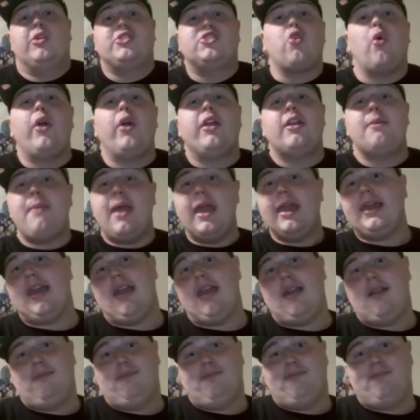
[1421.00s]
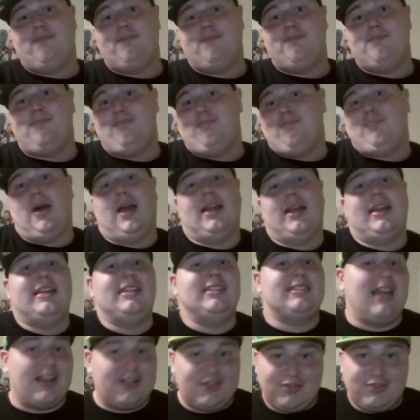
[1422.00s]
was going to make it, but
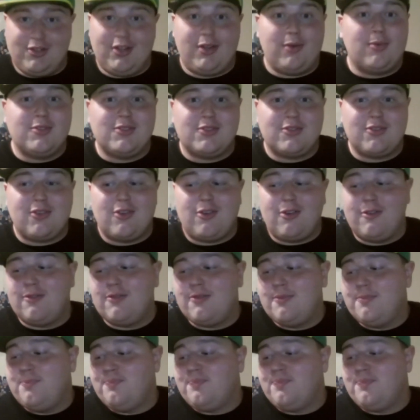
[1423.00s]
he's actually a reserve.